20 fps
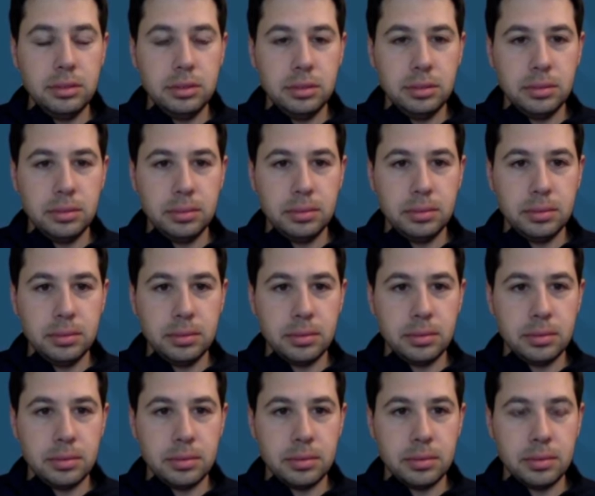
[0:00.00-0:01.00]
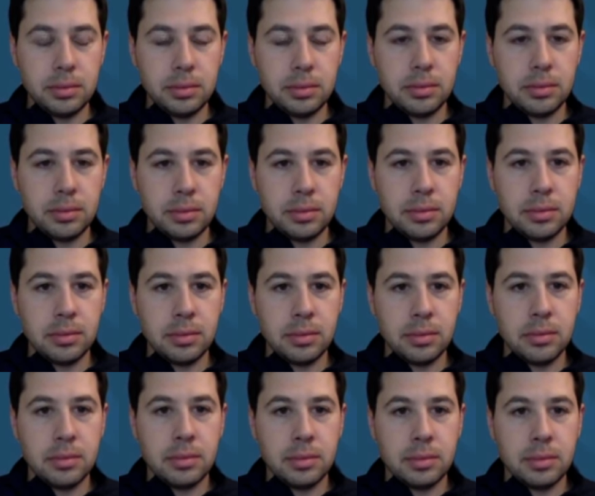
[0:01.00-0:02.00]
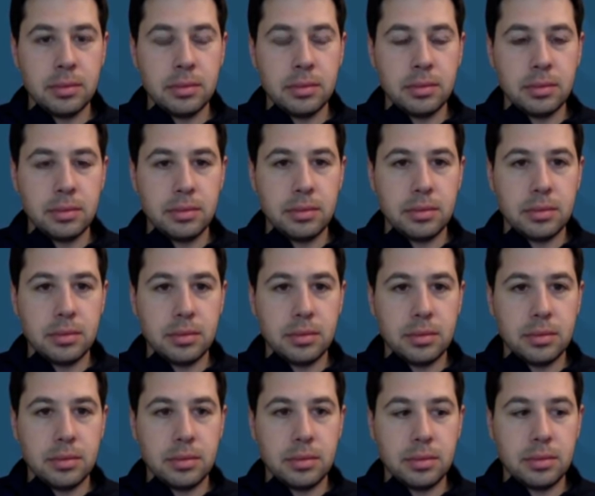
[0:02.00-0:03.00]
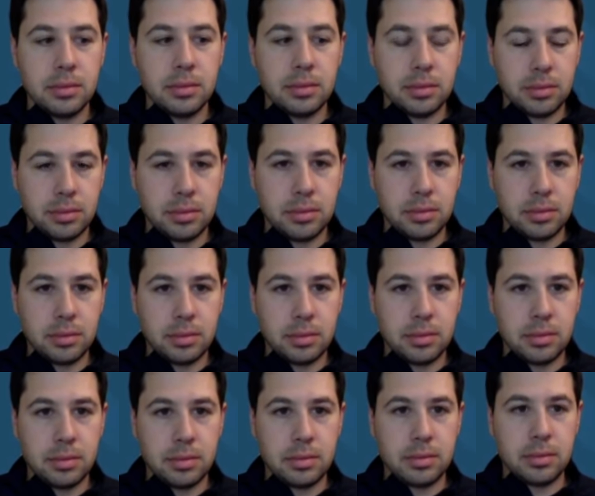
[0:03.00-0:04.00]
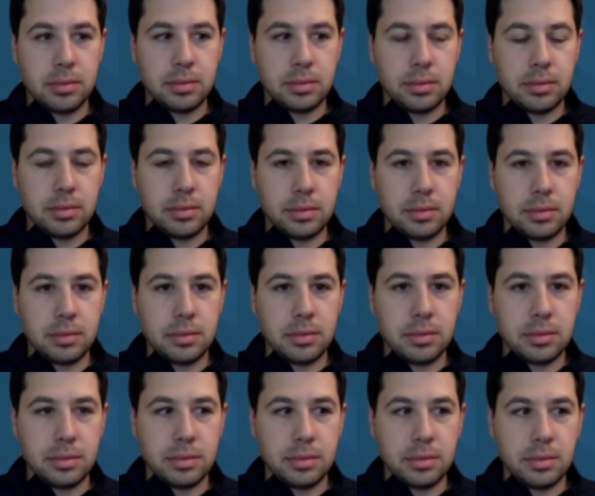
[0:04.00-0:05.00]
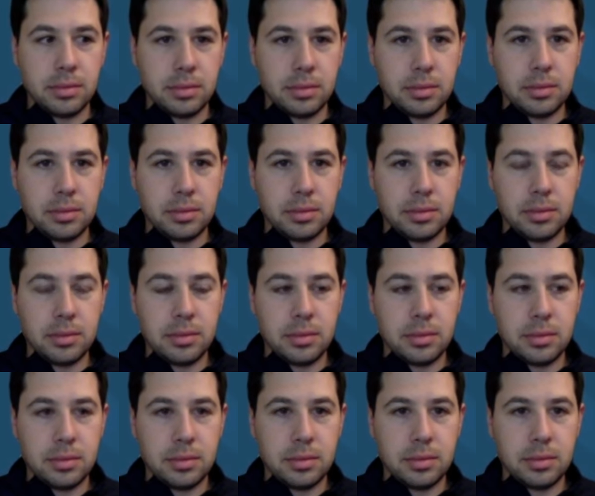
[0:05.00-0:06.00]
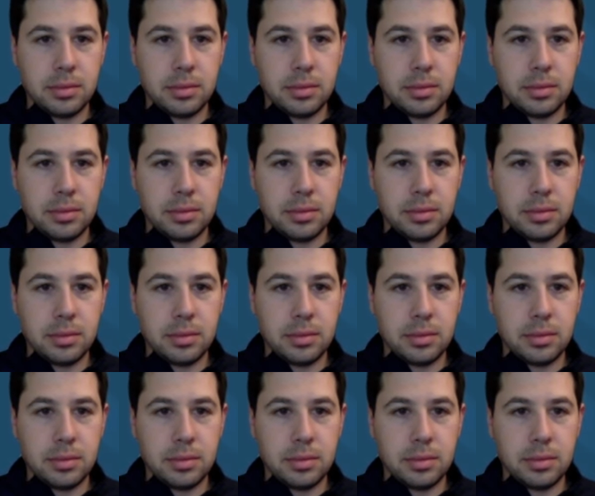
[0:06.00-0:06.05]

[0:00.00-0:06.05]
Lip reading: (not speaking)